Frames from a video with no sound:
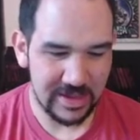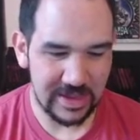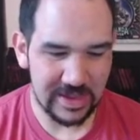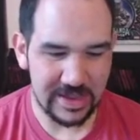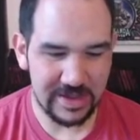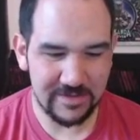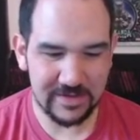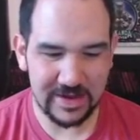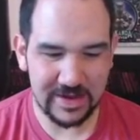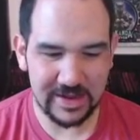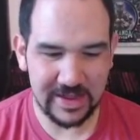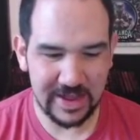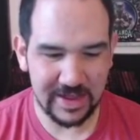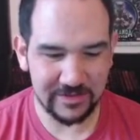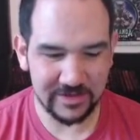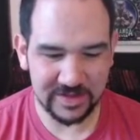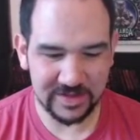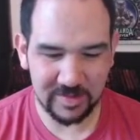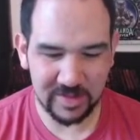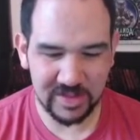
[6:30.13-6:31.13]
Even, again,
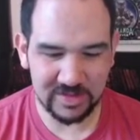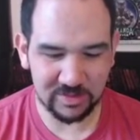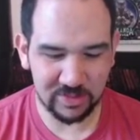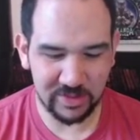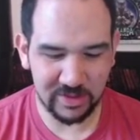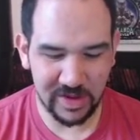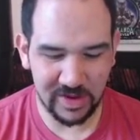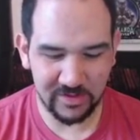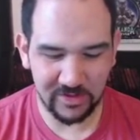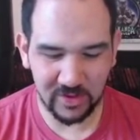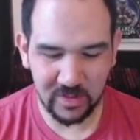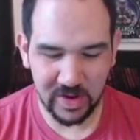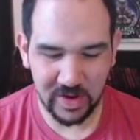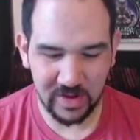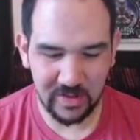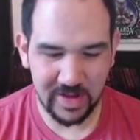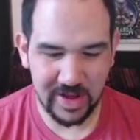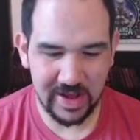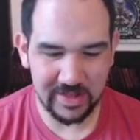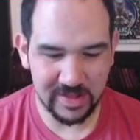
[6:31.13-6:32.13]
for somebody that's been playing for quite a
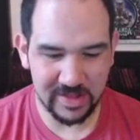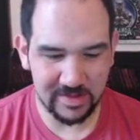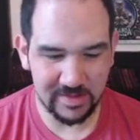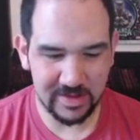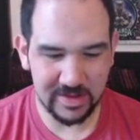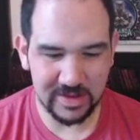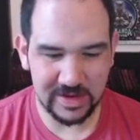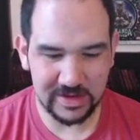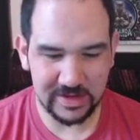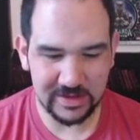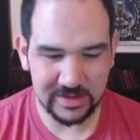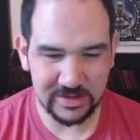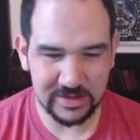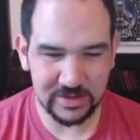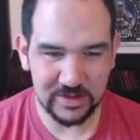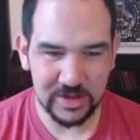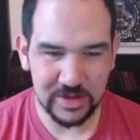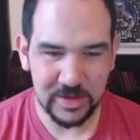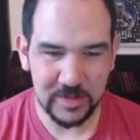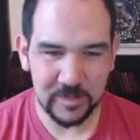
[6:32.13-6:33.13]
while, the ability
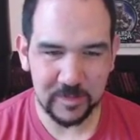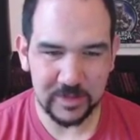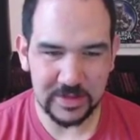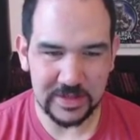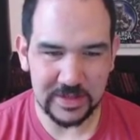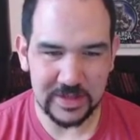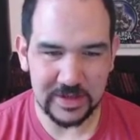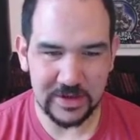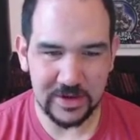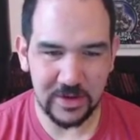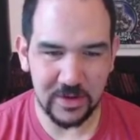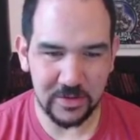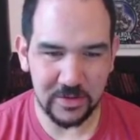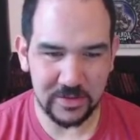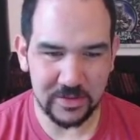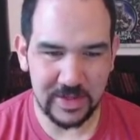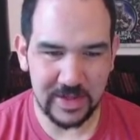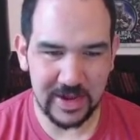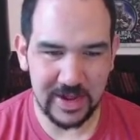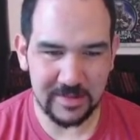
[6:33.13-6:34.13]
to
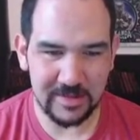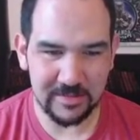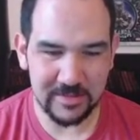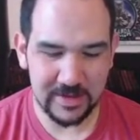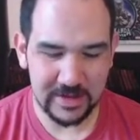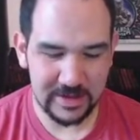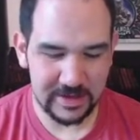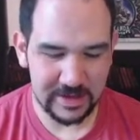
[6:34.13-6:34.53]
denote that I'm,